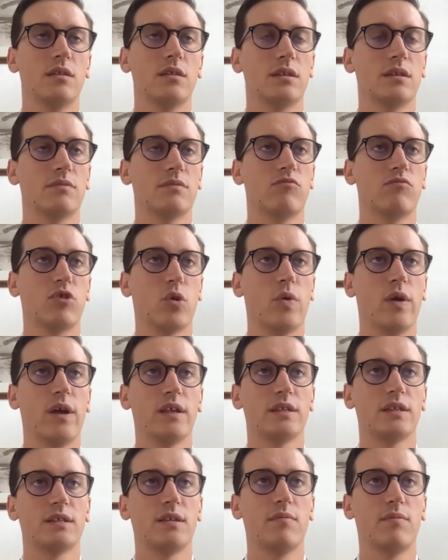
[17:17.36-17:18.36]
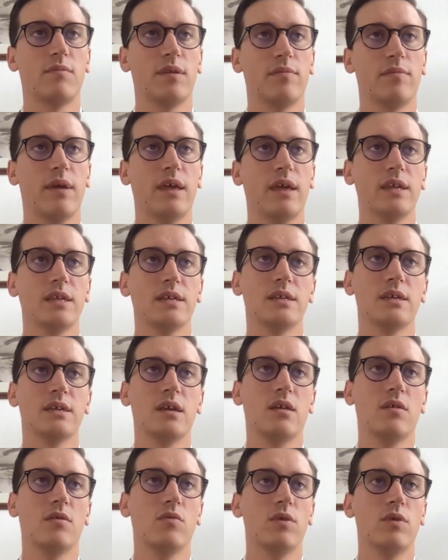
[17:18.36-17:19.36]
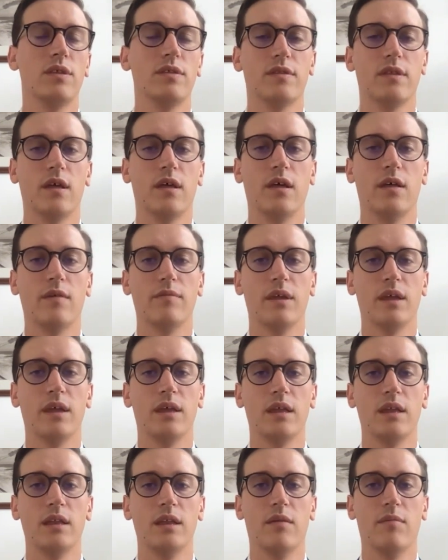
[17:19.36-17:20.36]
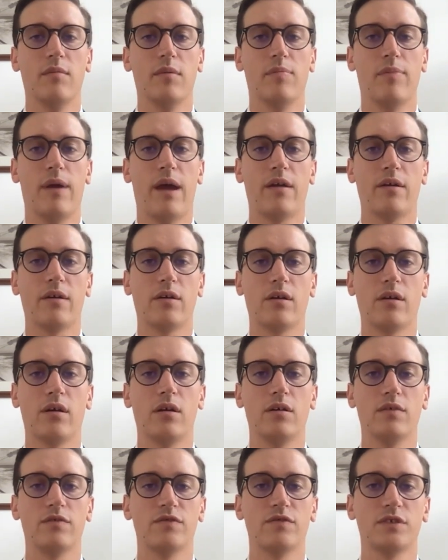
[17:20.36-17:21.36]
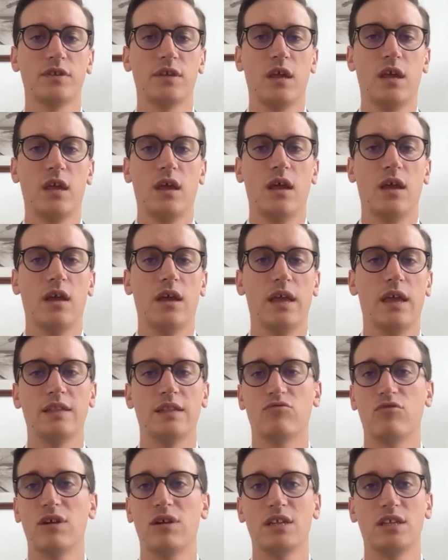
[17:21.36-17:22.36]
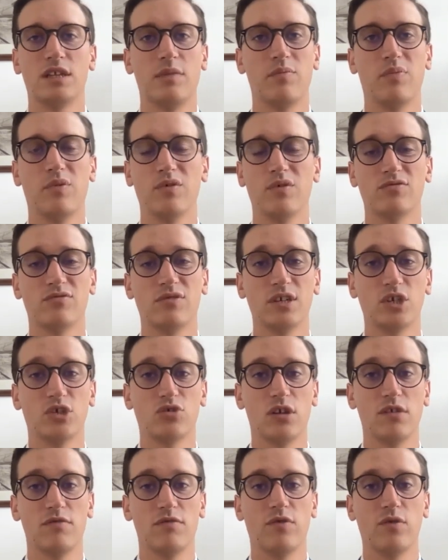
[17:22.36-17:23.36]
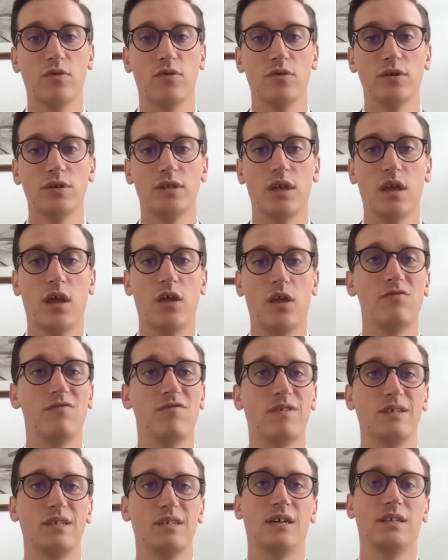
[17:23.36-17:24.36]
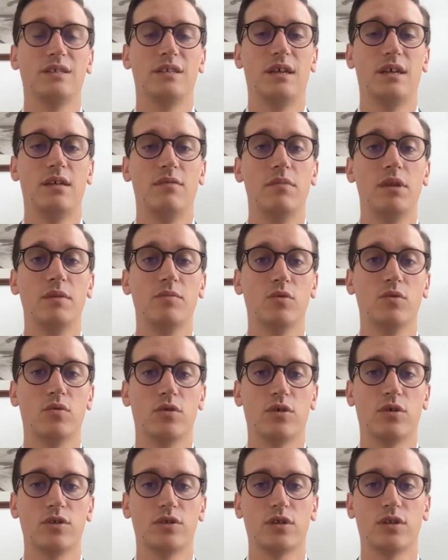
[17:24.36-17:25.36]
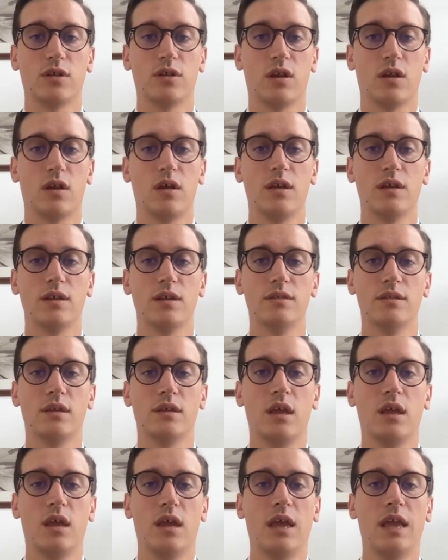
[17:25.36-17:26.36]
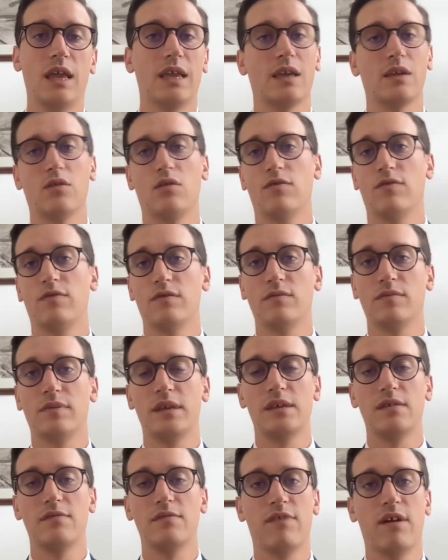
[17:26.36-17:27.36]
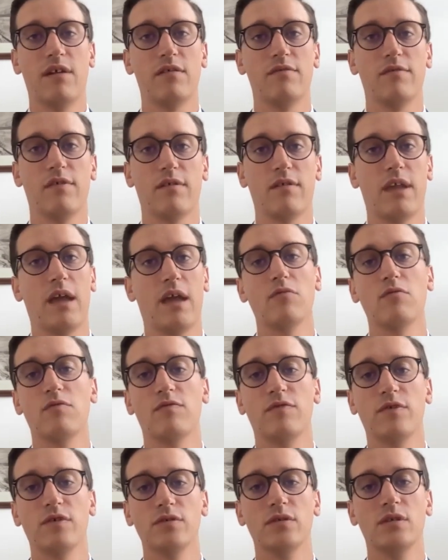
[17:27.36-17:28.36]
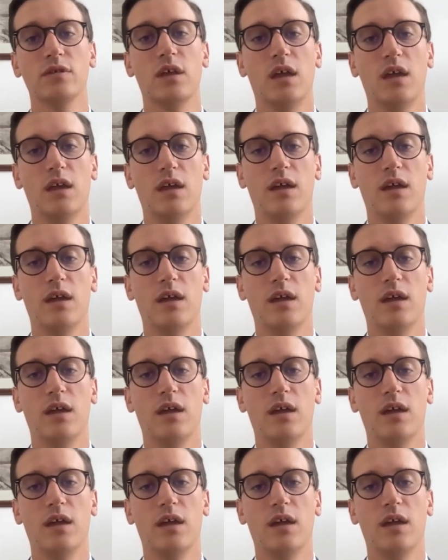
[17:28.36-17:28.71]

this request simply made with in numbered paragraphs. It's really simple, it's really straightforward, hopefully done at minimal cost to the client. It can often be very, very helpful